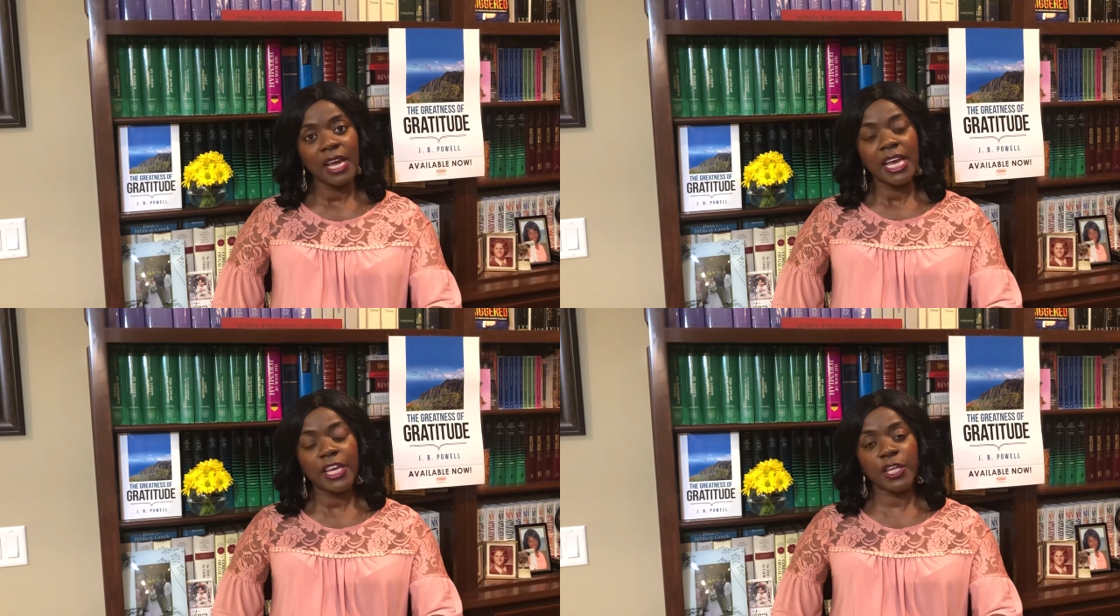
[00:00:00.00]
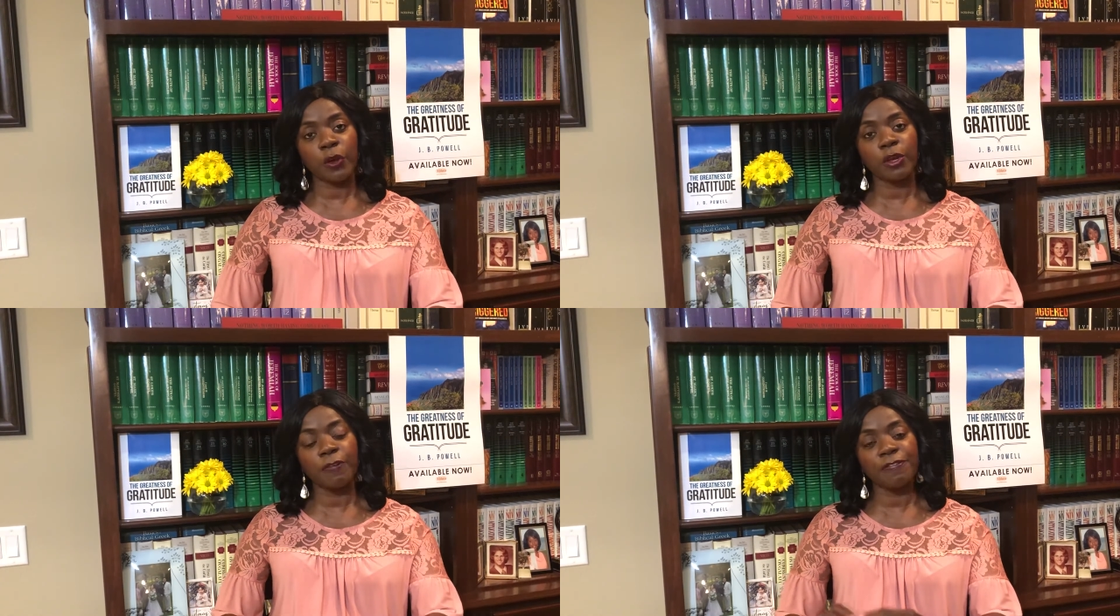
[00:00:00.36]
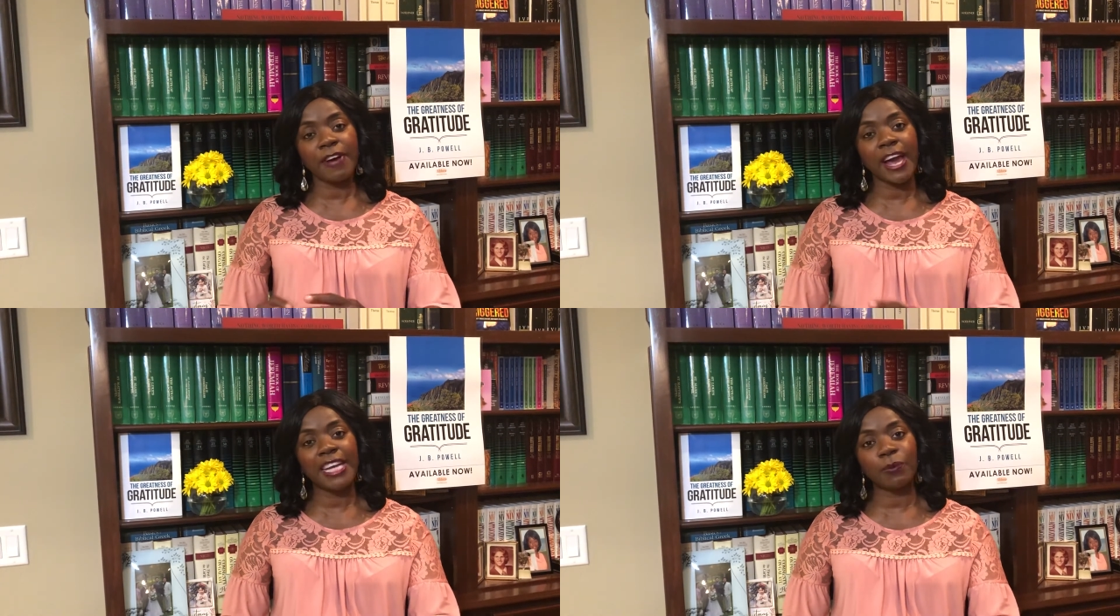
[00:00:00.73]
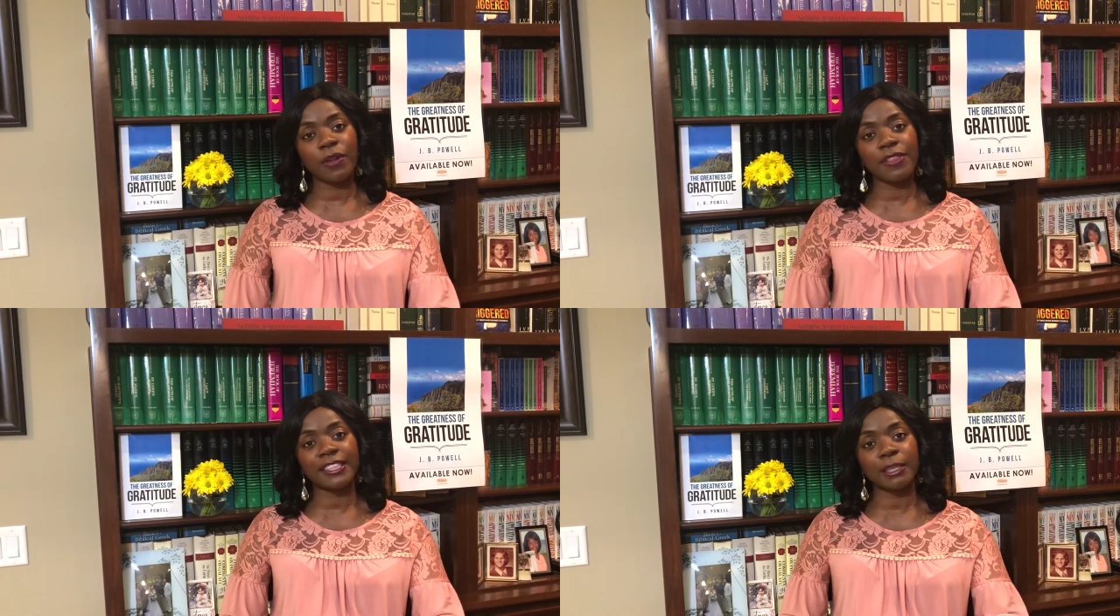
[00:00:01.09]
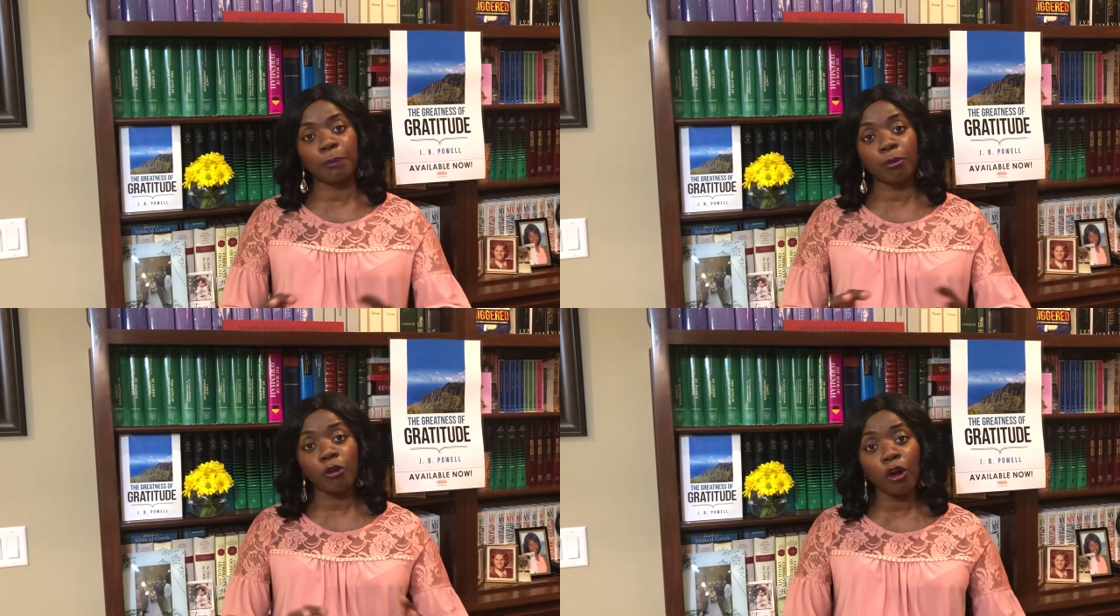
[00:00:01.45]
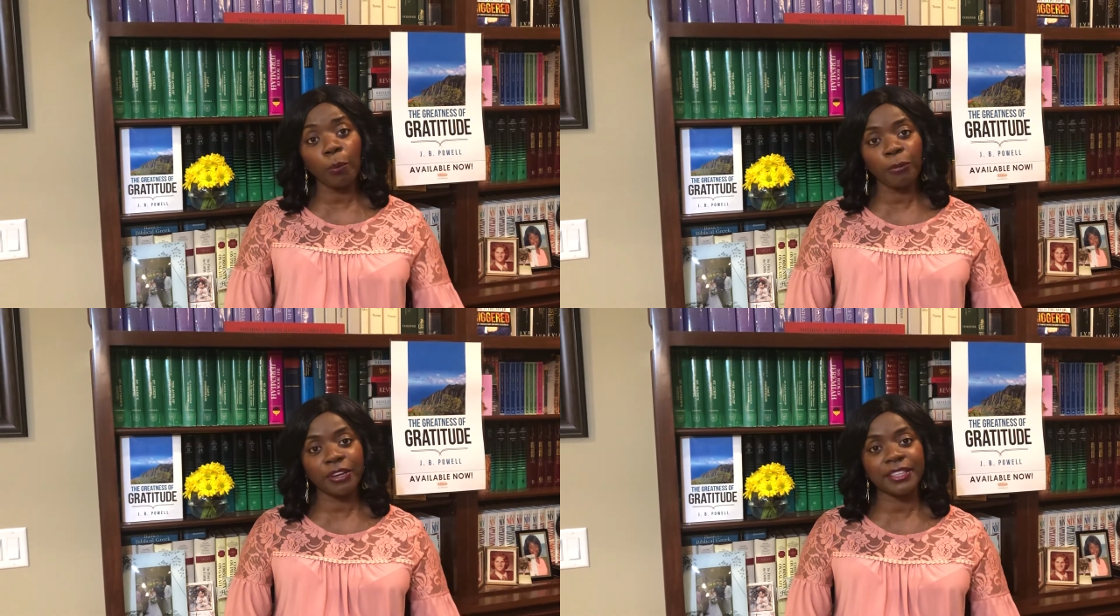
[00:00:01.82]
You know, you find one that's
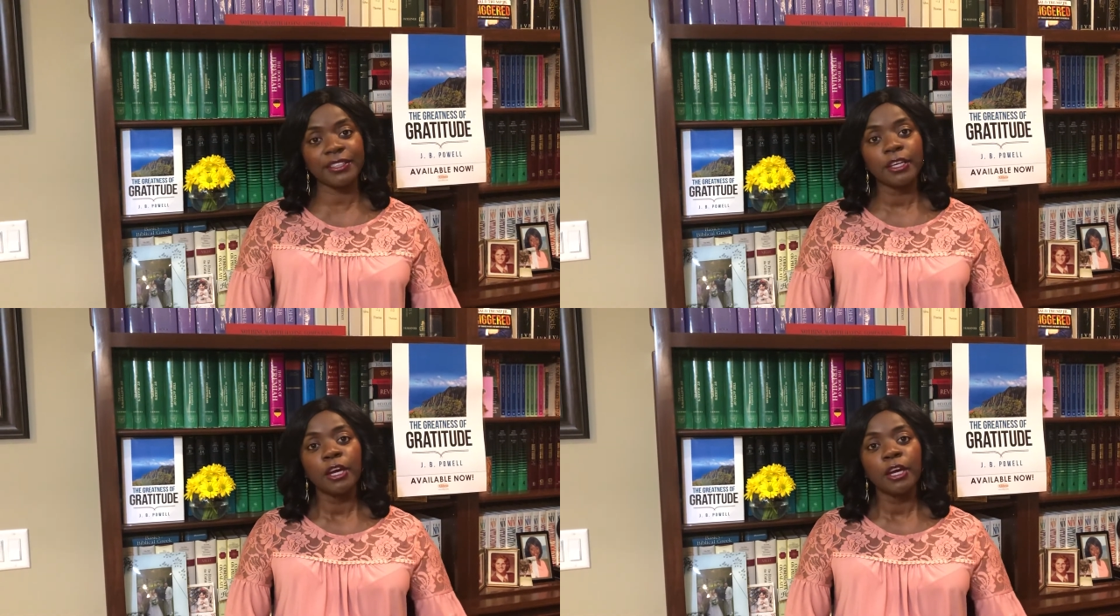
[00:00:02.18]
appropriate